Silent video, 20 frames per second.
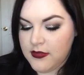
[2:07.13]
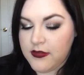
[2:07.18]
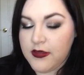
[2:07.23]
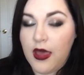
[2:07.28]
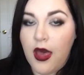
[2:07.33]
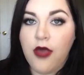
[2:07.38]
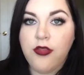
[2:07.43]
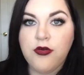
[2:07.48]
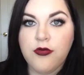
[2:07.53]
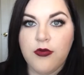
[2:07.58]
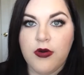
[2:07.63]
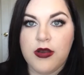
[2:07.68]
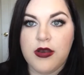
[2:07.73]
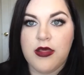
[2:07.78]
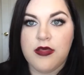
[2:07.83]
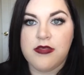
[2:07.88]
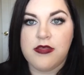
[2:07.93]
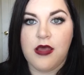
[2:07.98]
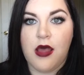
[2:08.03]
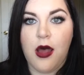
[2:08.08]
The other
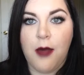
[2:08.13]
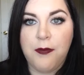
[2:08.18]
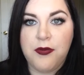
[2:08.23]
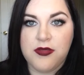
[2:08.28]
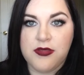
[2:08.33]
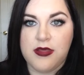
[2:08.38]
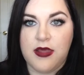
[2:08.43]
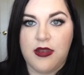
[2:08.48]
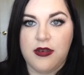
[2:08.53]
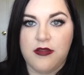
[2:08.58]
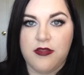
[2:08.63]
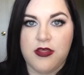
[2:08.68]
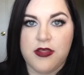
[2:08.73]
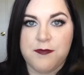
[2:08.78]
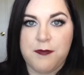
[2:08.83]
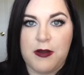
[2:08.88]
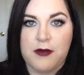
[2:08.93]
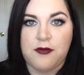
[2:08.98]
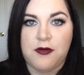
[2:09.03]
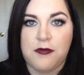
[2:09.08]
one is the opposite end of the
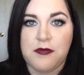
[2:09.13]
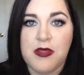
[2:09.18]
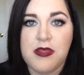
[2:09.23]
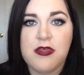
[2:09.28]
spectrum.